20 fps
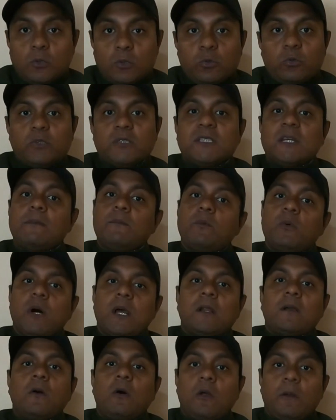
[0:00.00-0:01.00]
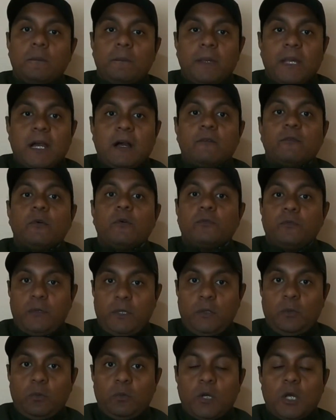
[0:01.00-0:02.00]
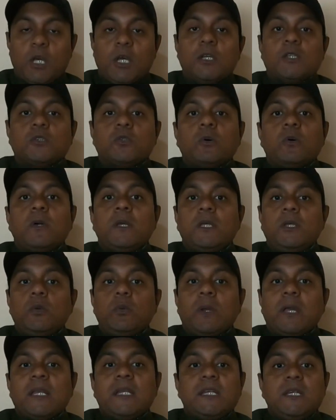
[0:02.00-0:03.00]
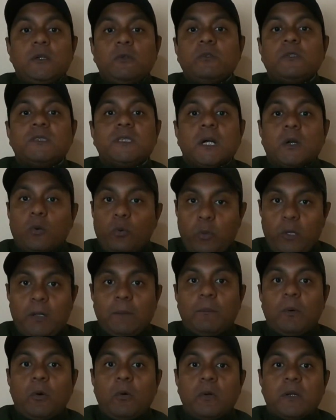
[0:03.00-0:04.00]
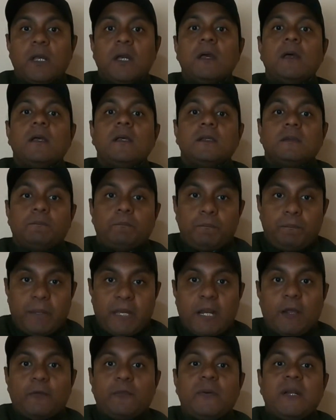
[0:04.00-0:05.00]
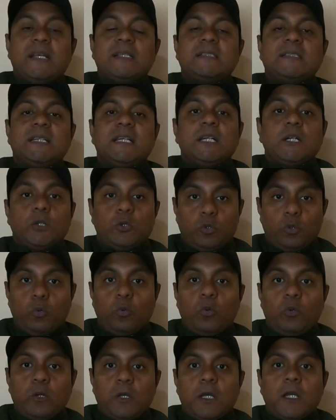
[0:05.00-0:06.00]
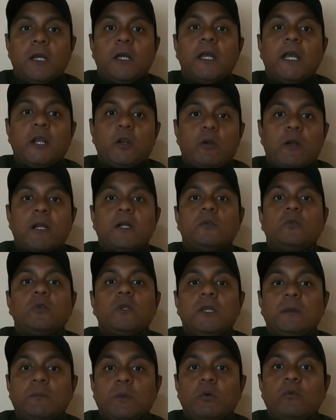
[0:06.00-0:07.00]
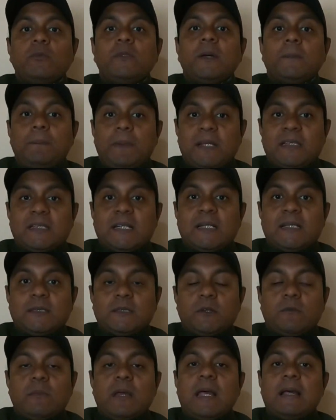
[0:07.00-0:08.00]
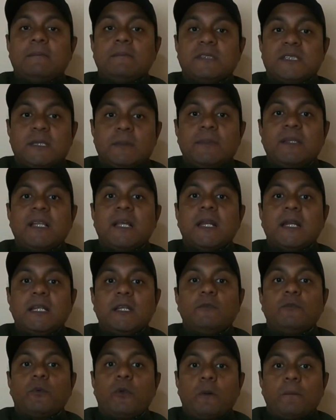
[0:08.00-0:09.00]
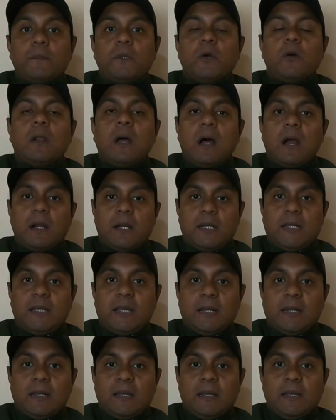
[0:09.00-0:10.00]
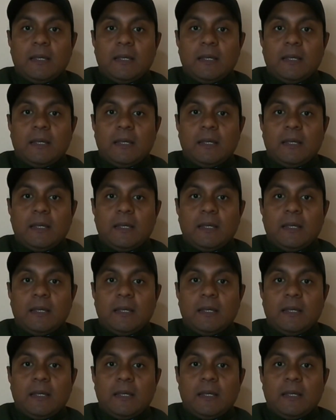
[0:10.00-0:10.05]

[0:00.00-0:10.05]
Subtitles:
do some work on behalf of you. So you can use the Quilbot paraphrasing tool in order to remove the plagiarism and similarity from your article.